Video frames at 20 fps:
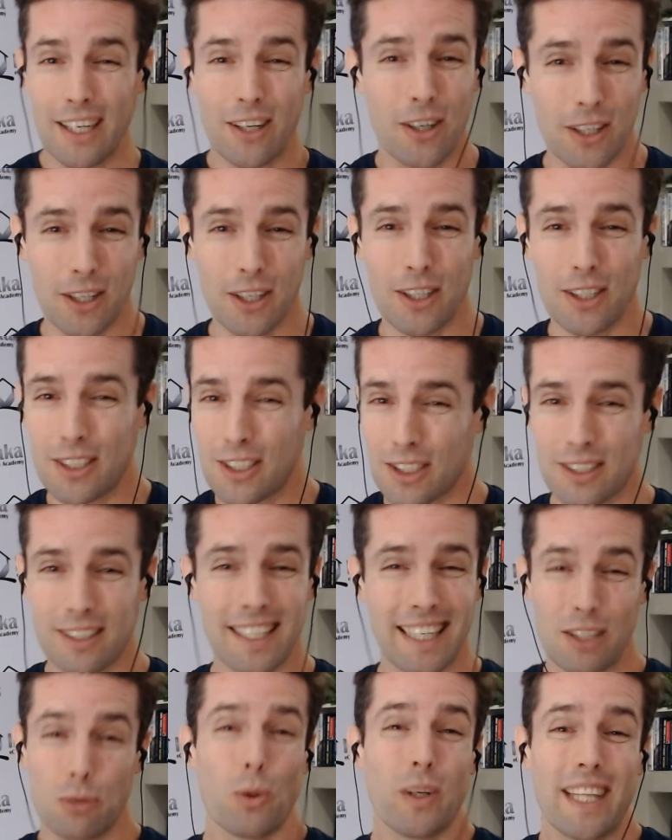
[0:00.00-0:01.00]
are going to just,
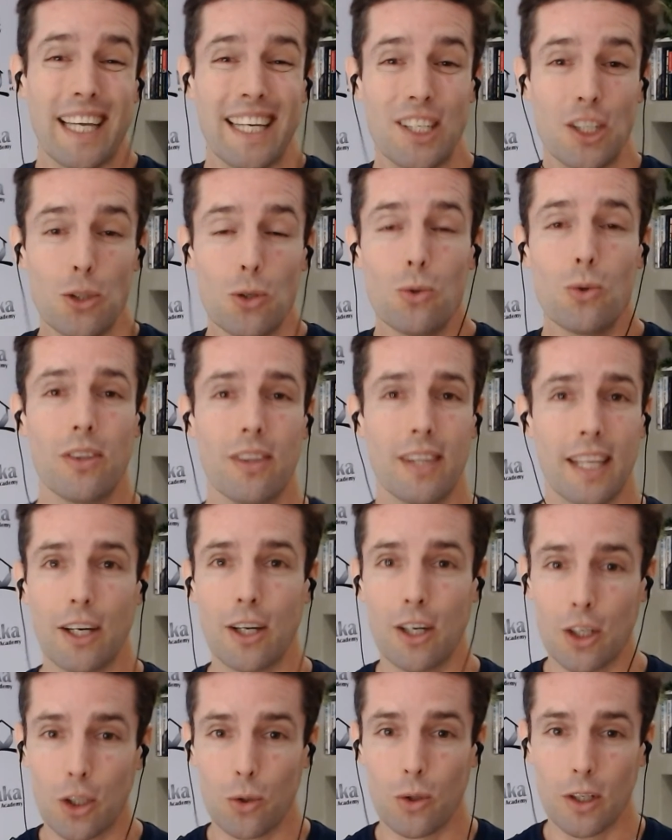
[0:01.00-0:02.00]
that's what they do. They're
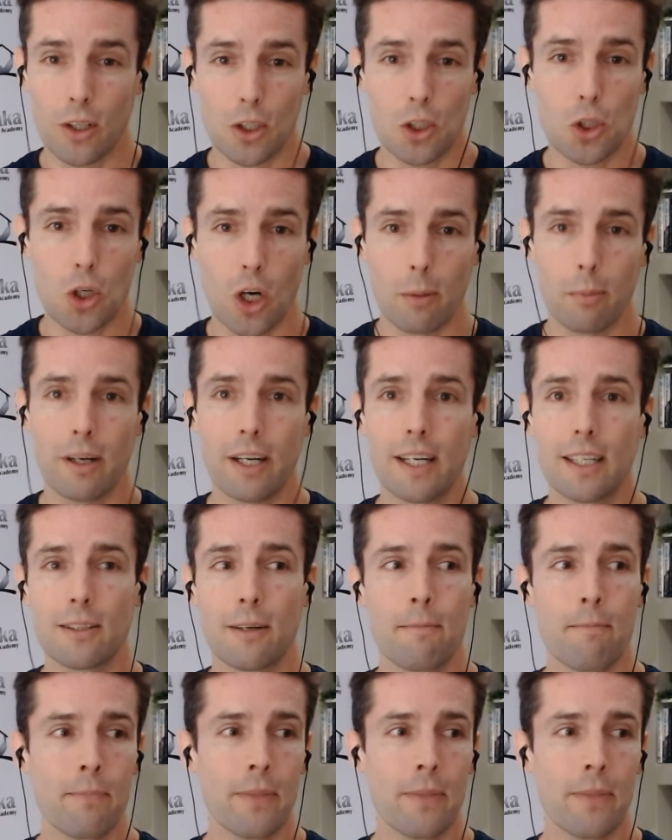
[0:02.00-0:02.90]
going to do a good job at it.